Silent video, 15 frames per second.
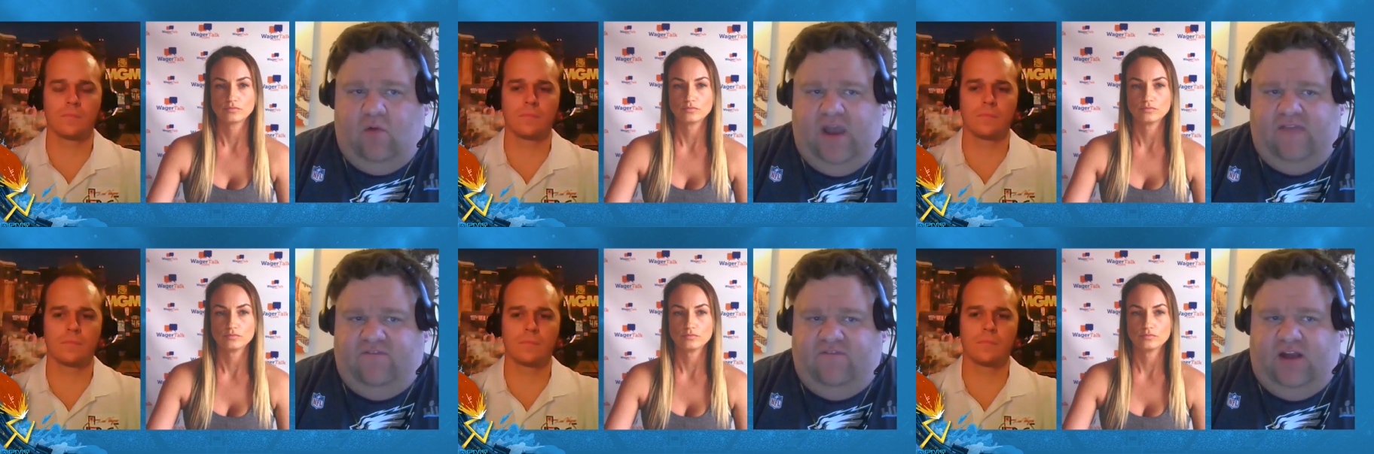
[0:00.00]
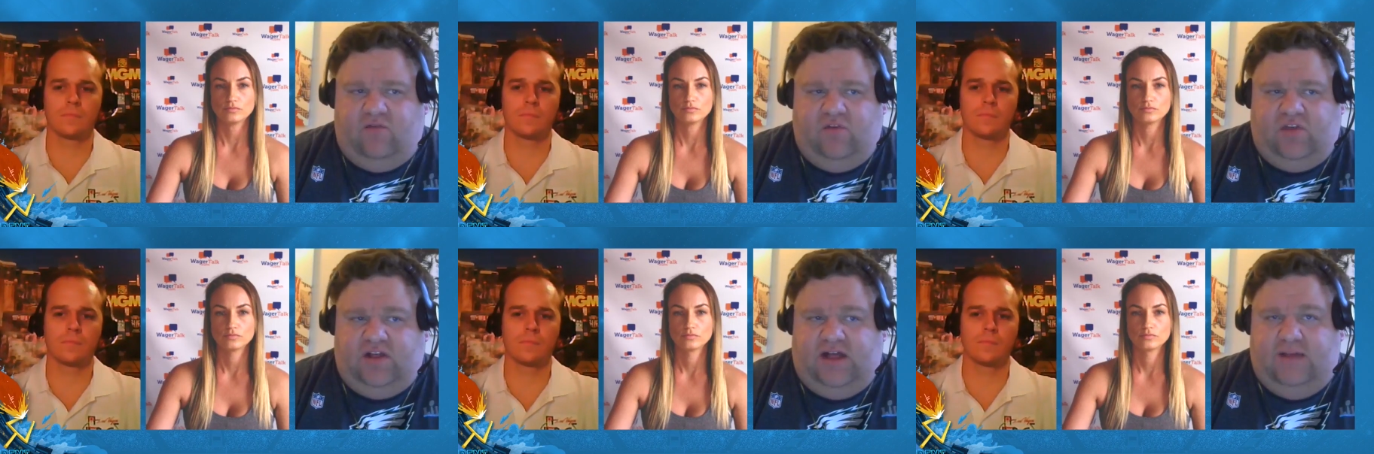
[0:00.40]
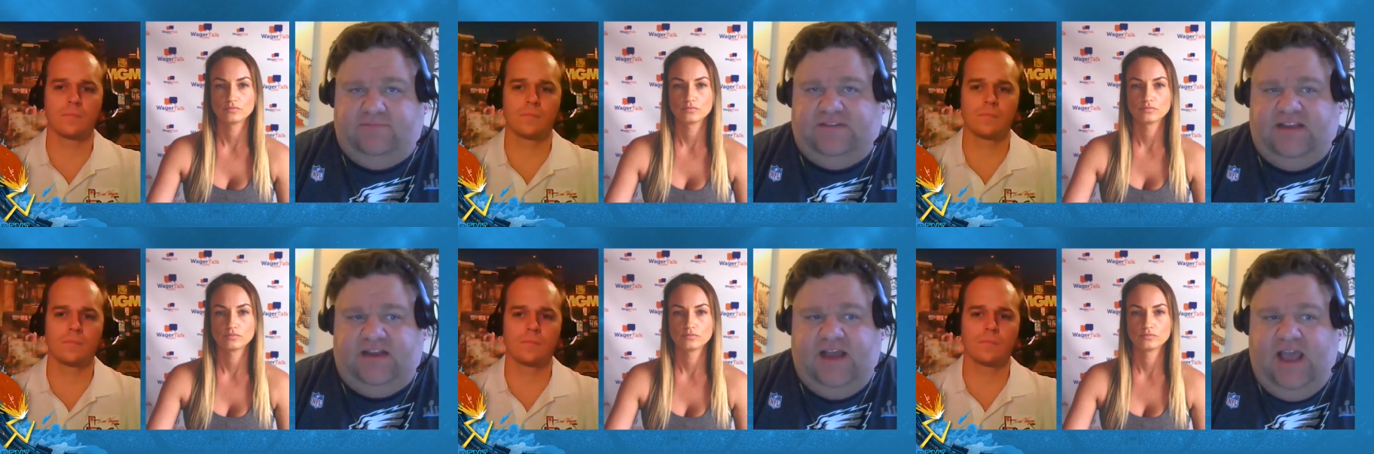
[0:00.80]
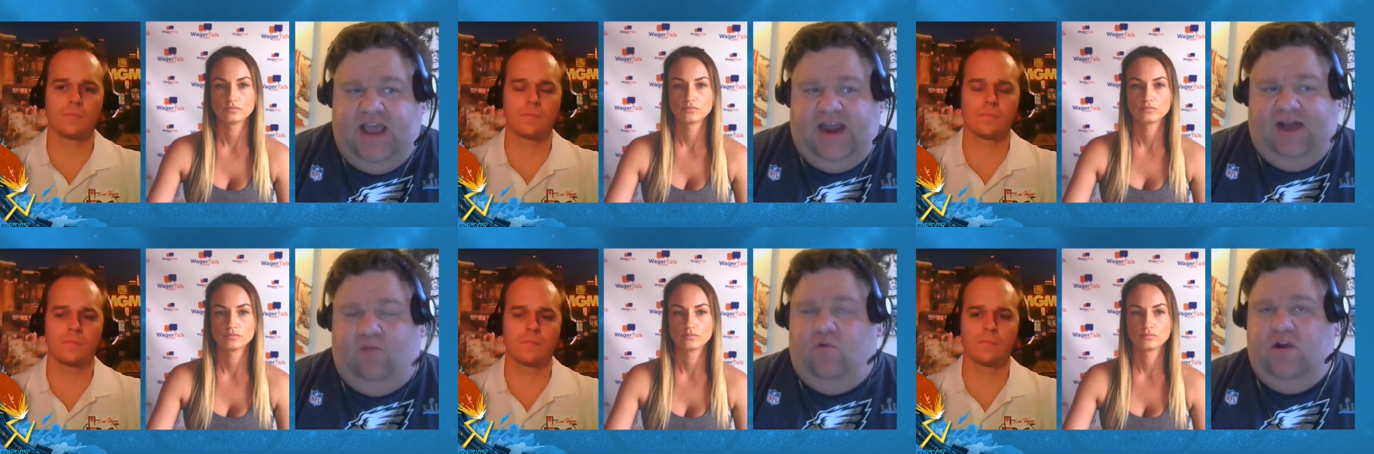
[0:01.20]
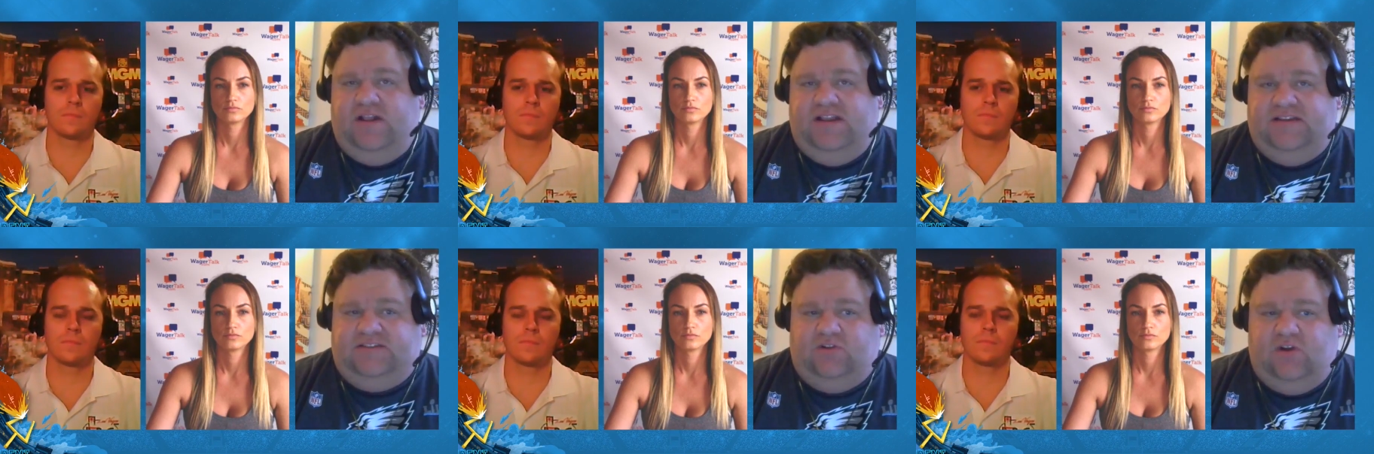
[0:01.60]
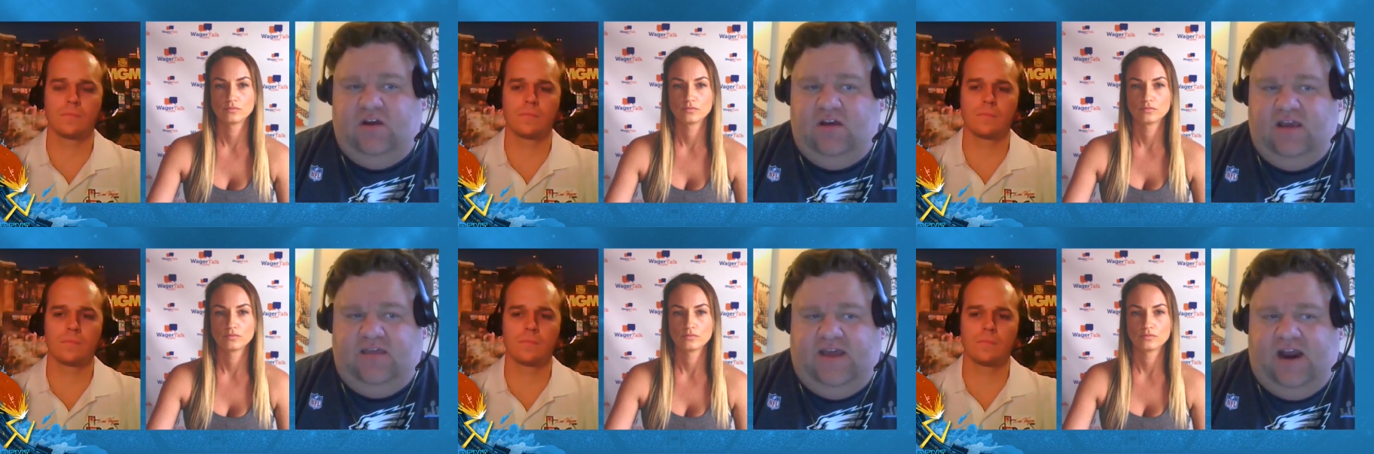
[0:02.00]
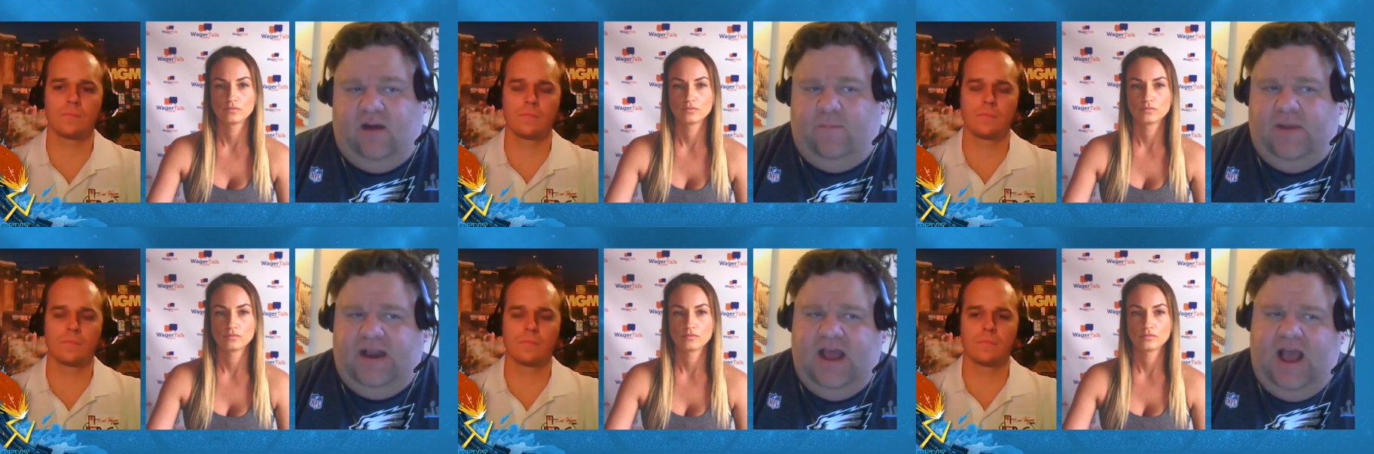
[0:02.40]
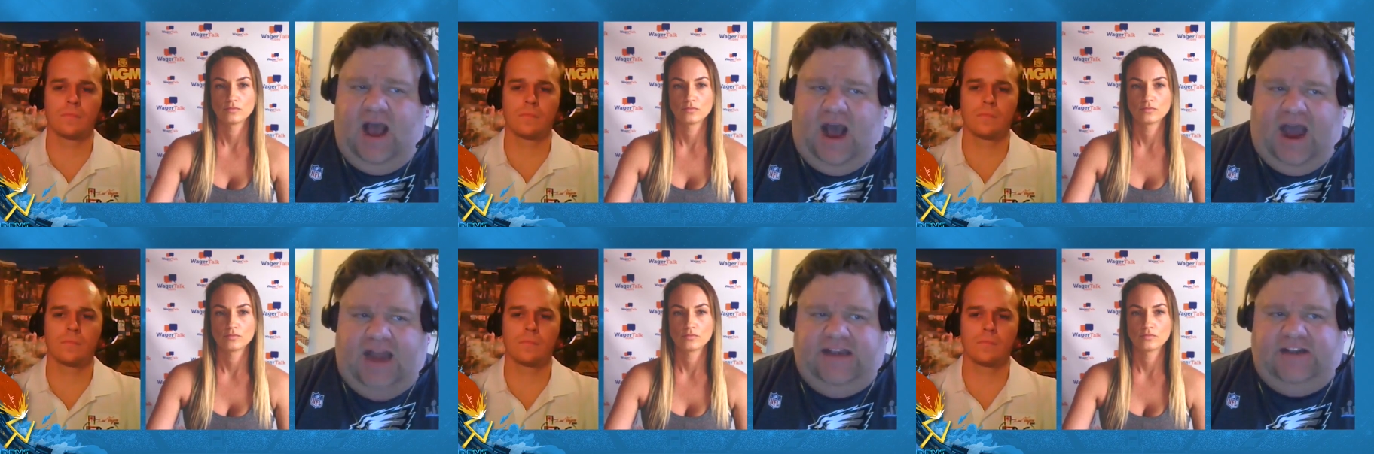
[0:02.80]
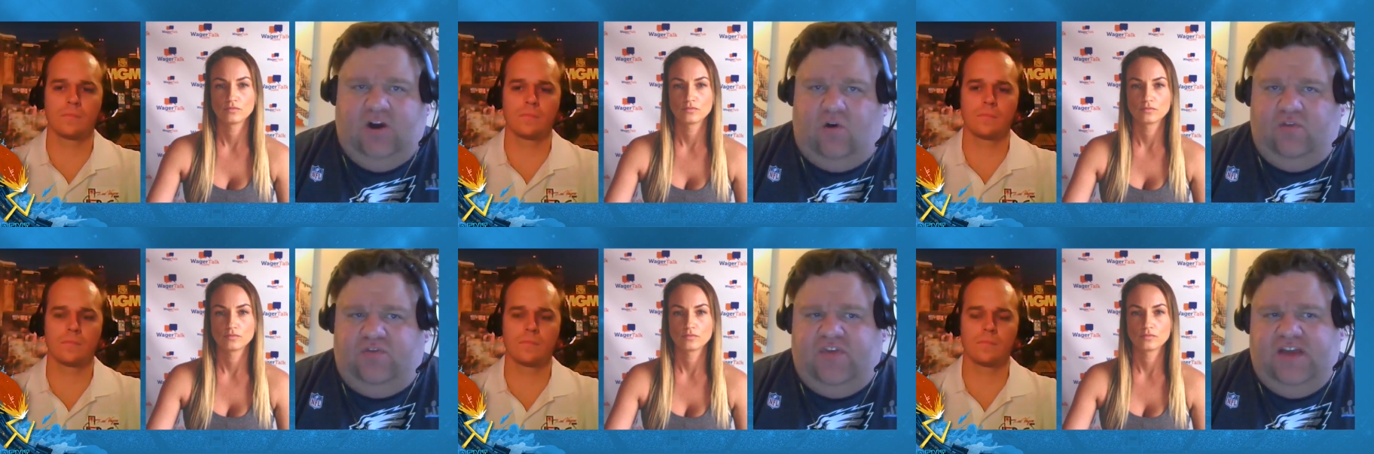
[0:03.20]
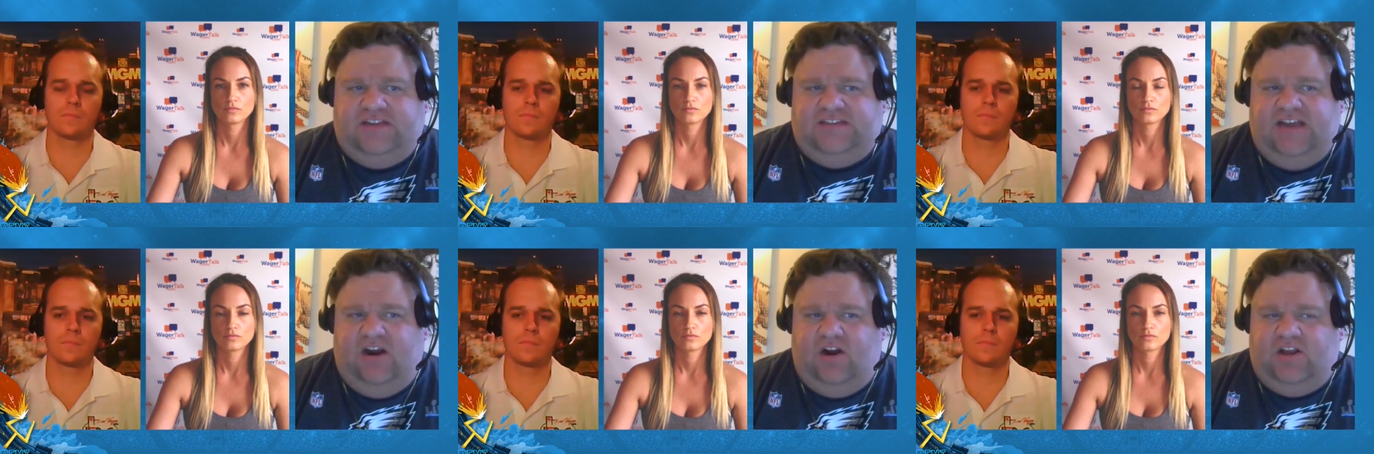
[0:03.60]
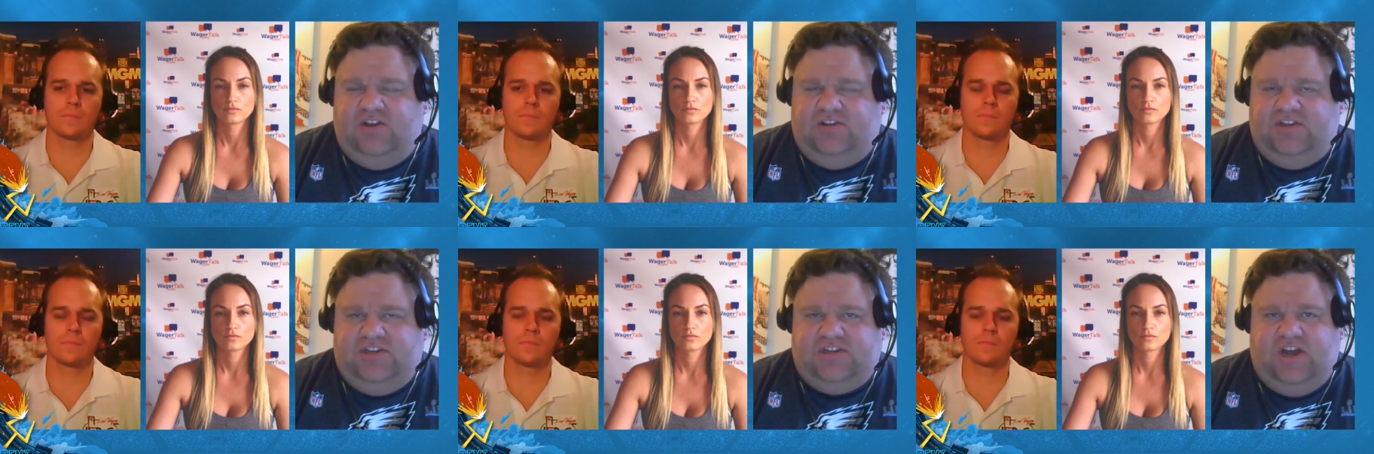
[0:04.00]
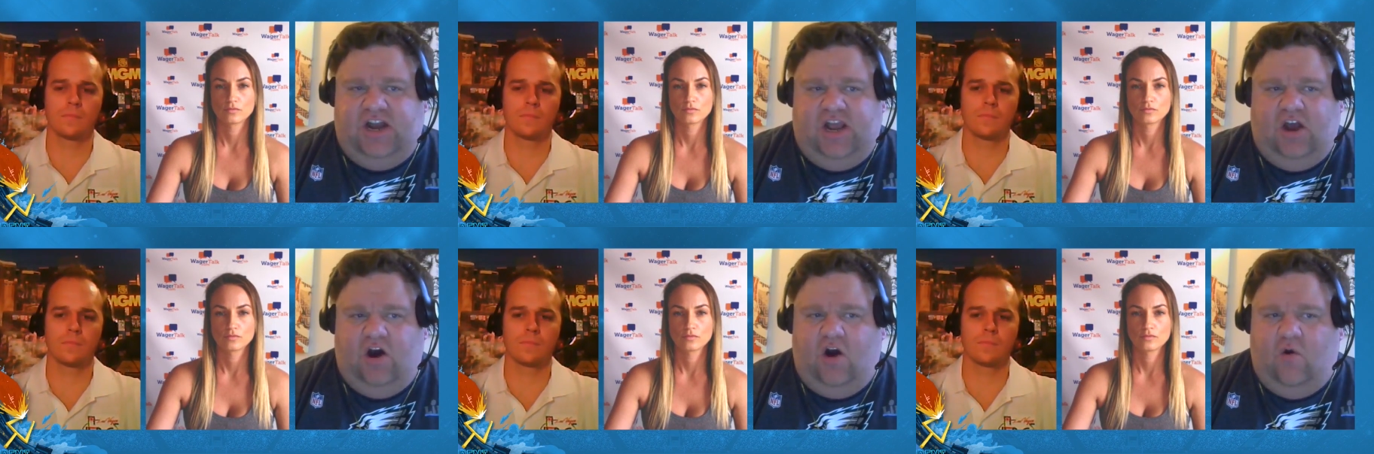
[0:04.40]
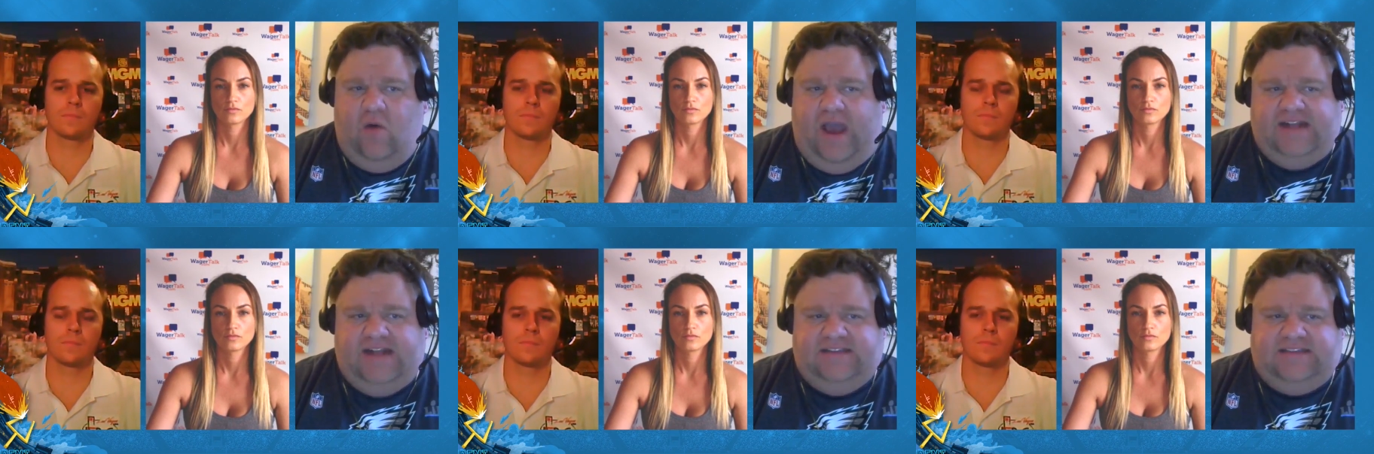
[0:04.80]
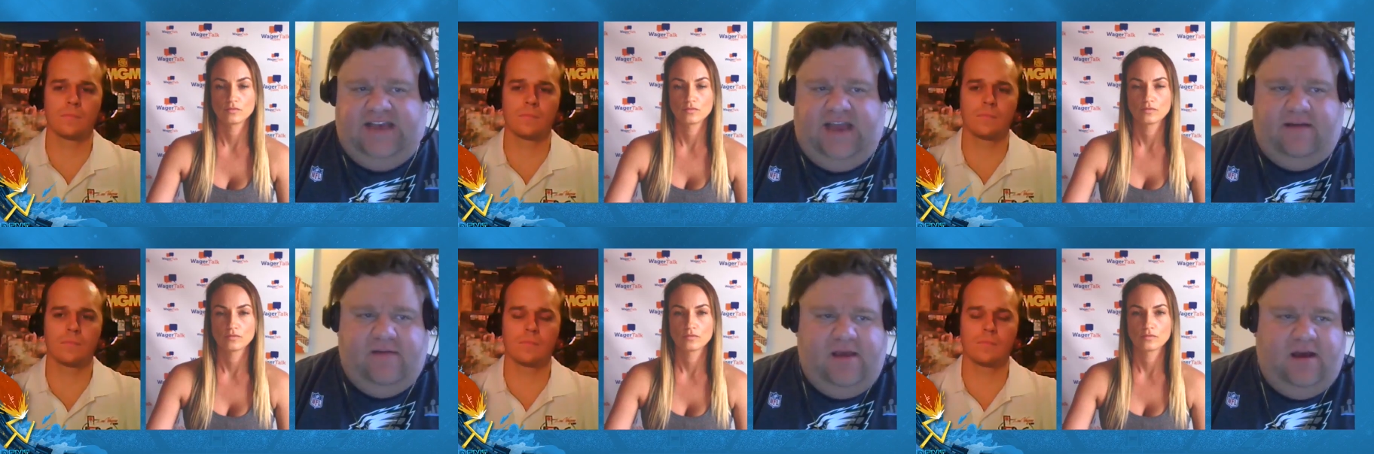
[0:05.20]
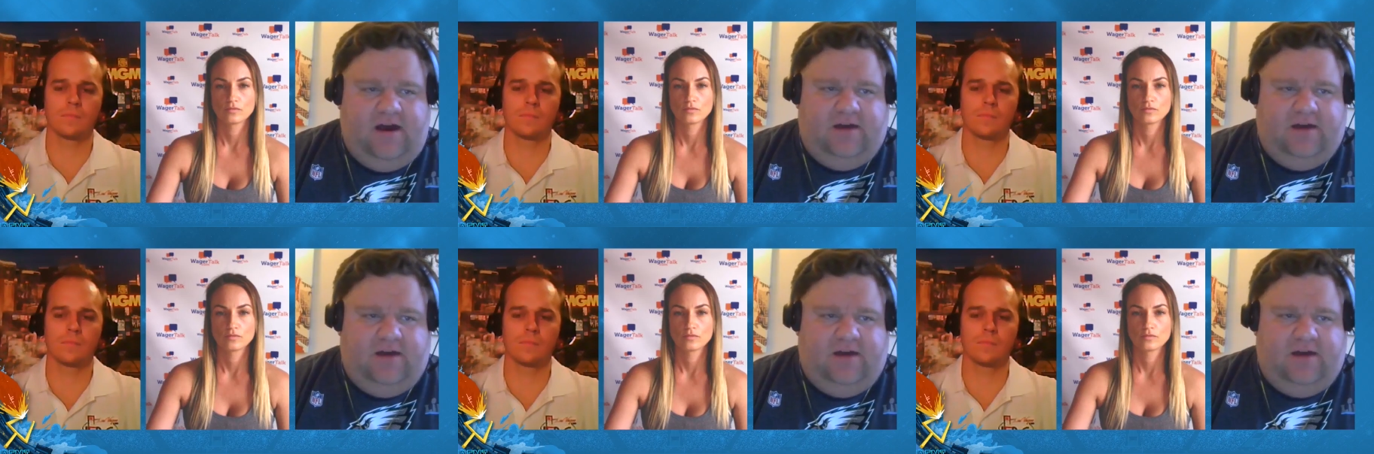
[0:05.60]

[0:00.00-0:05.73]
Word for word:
Speaker 1: right wavelength with Clemson, and I wouldn't disagree with you there, but I don't think Syracuse is just going to go away and say,